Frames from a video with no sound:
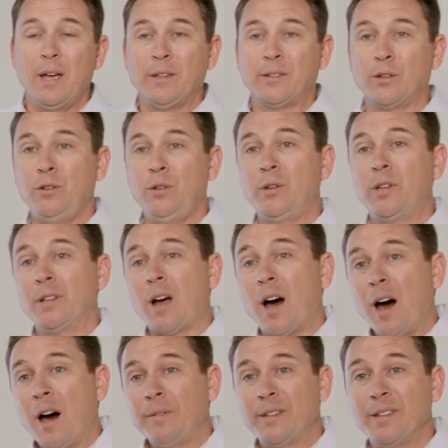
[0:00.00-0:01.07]
So you can
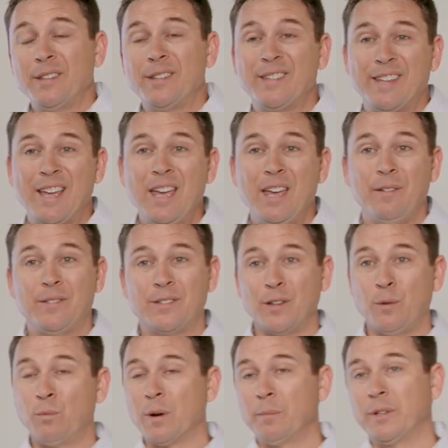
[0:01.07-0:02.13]
often save
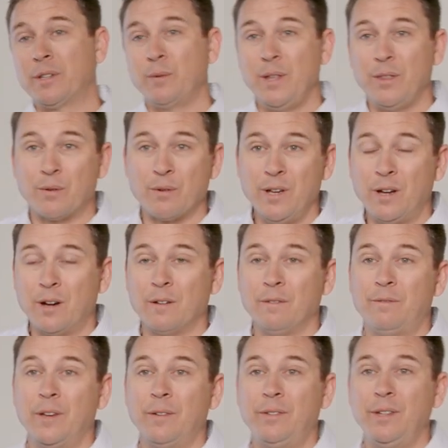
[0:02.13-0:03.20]
somewhere between
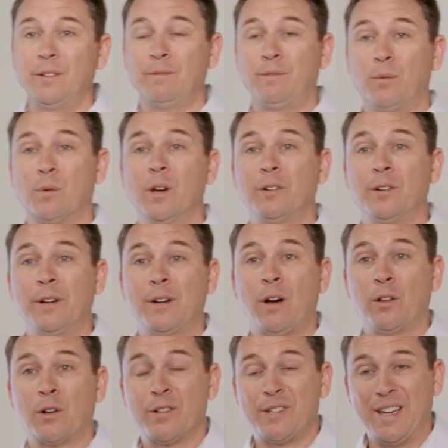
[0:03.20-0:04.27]
$350 and
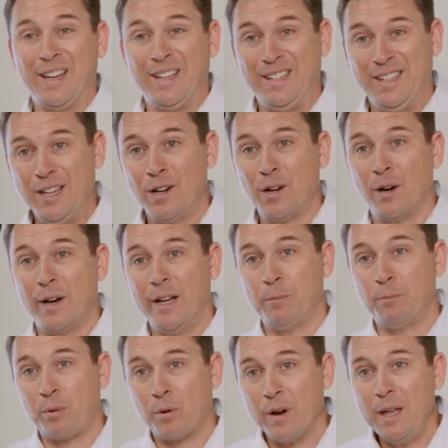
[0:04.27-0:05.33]
$400 a year
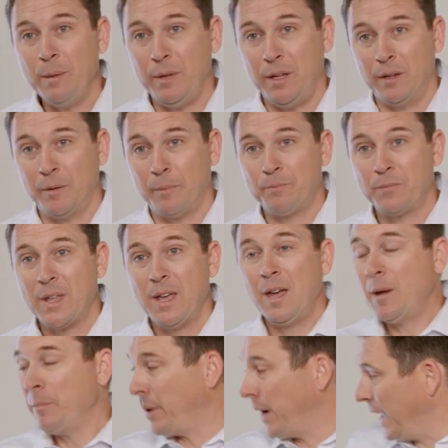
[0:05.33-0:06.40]
in premium
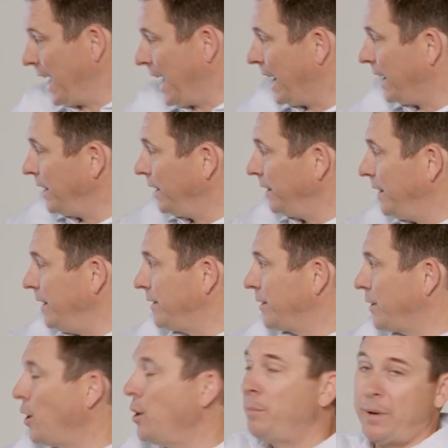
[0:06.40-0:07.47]
by adding these
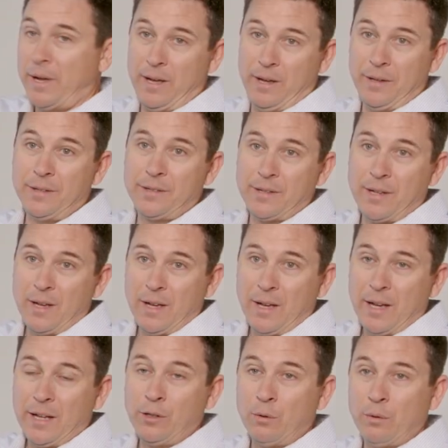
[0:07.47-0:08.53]
copays
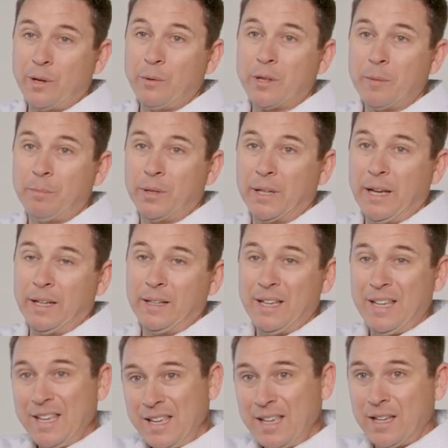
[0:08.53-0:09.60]
and going with the
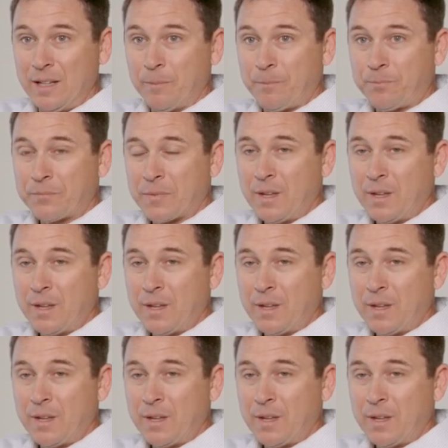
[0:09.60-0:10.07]
Plan N.